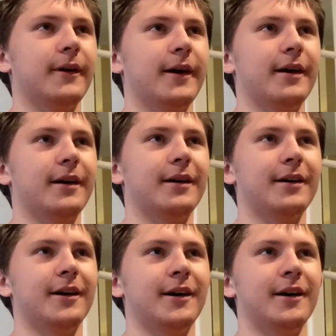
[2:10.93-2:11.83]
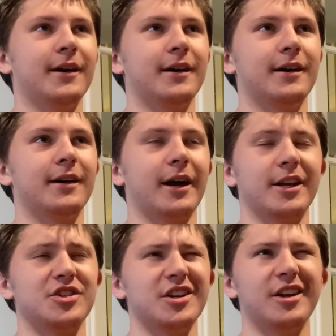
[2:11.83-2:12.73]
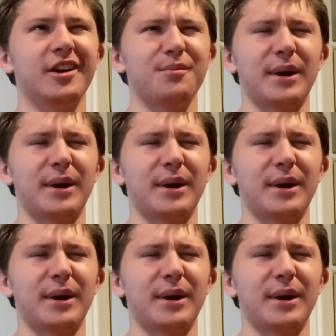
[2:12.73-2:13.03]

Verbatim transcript: Uh, I cheated on my